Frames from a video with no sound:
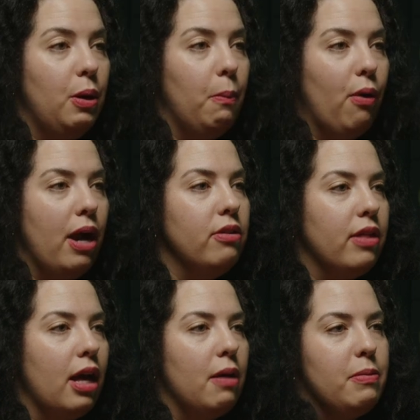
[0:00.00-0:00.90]
prior to
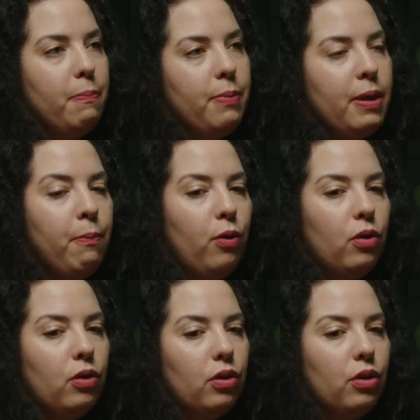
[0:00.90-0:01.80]
that, I mean,
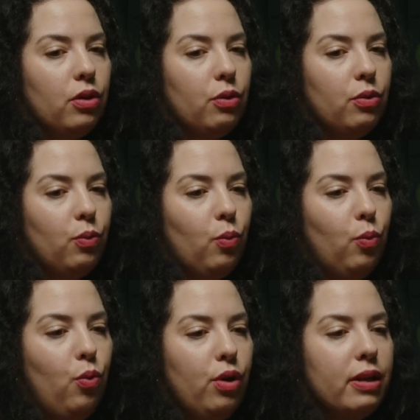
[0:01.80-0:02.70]
people
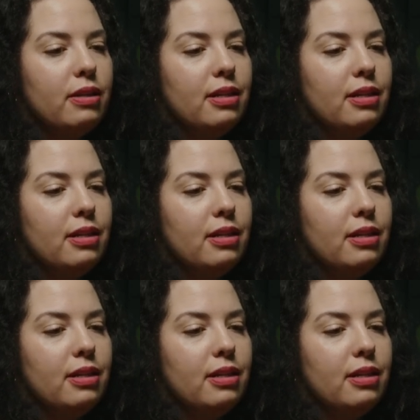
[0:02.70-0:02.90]
wouldn't